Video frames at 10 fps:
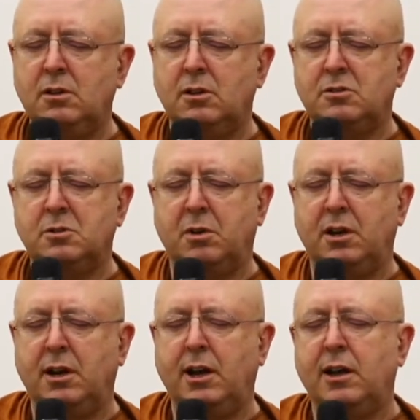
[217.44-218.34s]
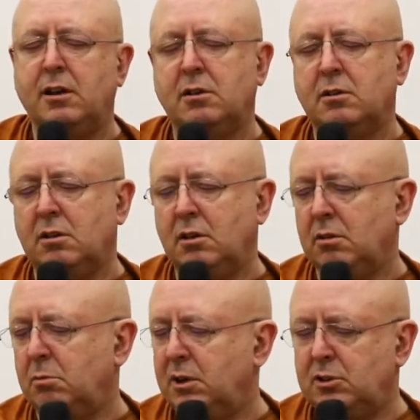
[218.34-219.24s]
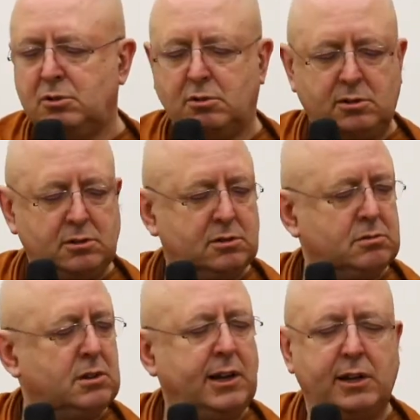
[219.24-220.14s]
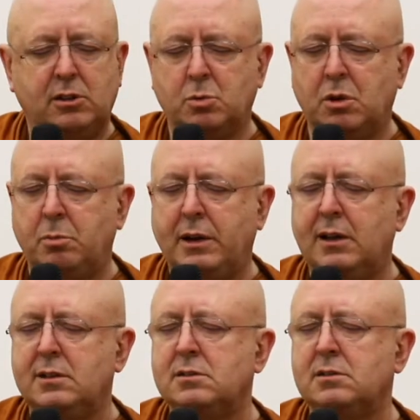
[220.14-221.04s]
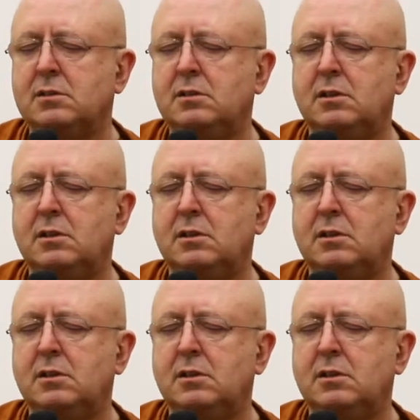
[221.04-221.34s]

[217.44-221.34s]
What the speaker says: Go to my neck, make sure its head is well balanced.